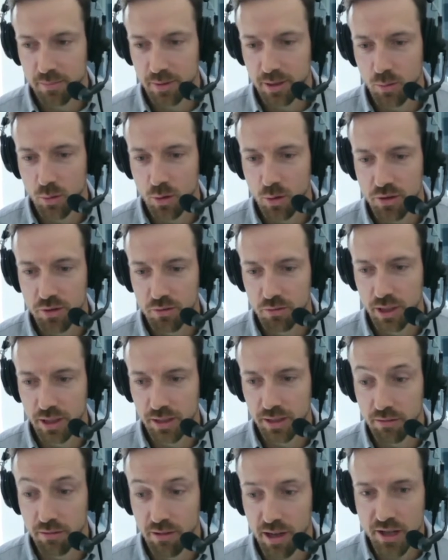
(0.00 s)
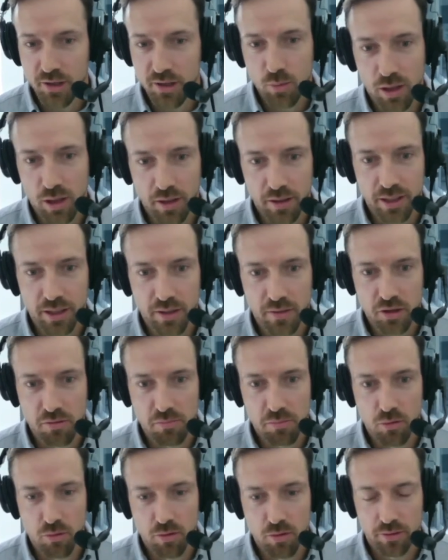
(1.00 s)
what is really a groundswell, I think, of
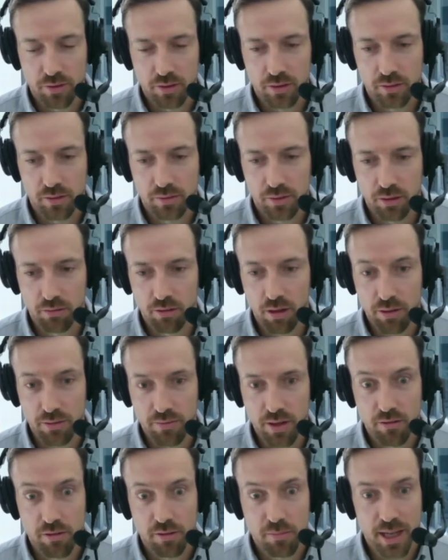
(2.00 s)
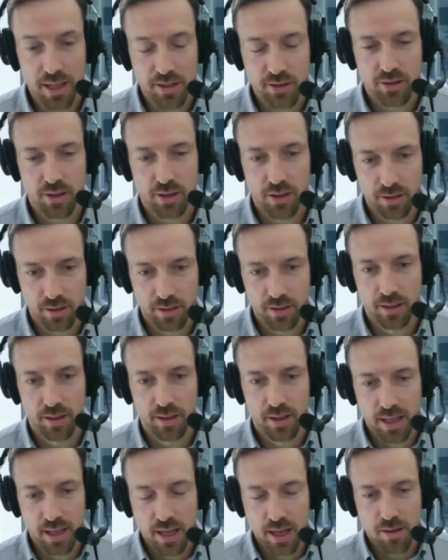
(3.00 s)
support for the growing veteran base. So,
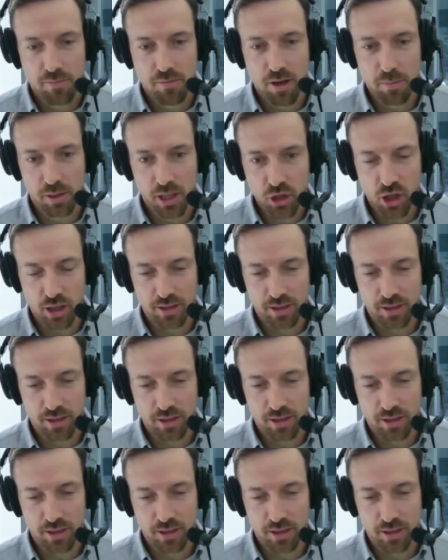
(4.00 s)
my pleasure.